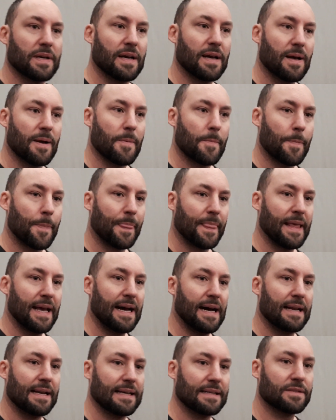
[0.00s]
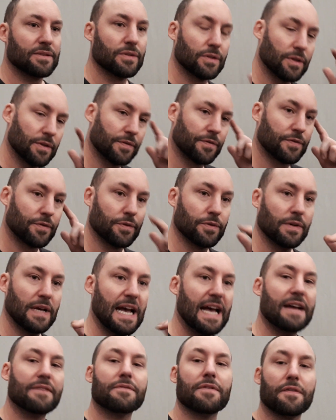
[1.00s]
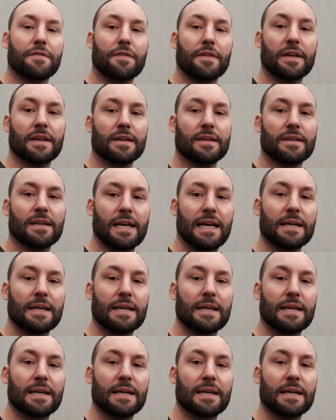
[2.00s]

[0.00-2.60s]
I like to go through everything